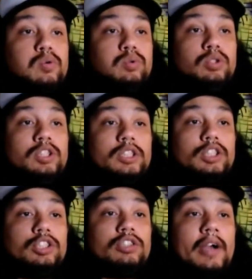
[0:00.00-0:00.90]
She
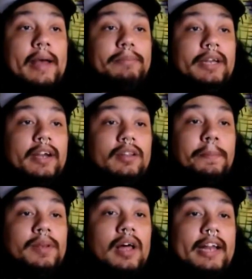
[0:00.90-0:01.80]
is trapped in there. The
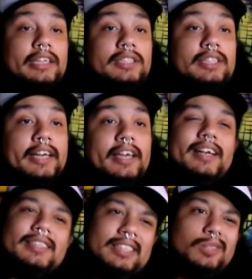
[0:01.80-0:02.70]
plot has thickened.
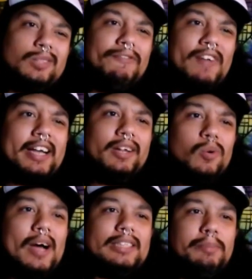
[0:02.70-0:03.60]
Is this where fucking
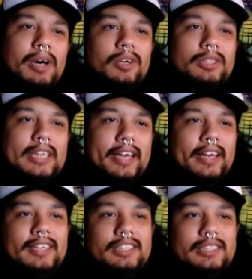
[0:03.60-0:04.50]
Quasimodo's
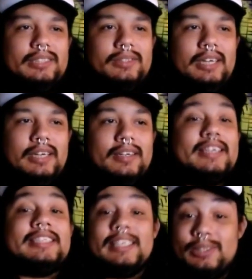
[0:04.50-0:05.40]
kicking it too?
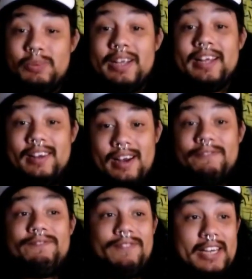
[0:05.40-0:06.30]
Is this where they're gonna
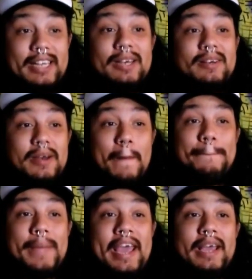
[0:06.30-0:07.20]
fucking
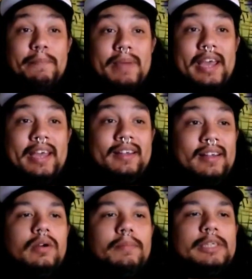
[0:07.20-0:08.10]
bang and bang?
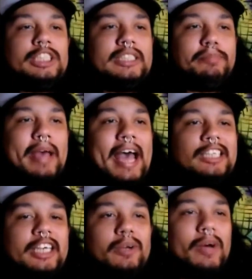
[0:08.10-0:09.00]
But she's
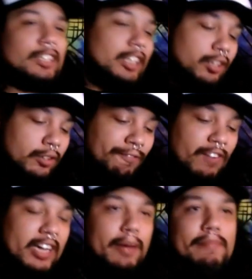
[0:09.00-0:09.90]
magic. Why doesn't she do the
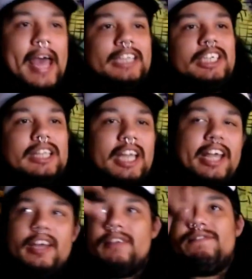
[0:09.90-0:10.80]
fucking magic
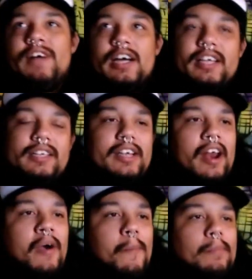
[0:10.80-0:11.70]
thing and fucking, you
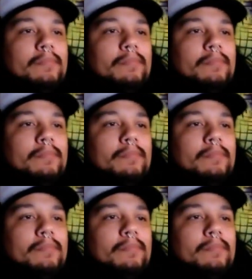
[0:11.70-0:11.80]
know,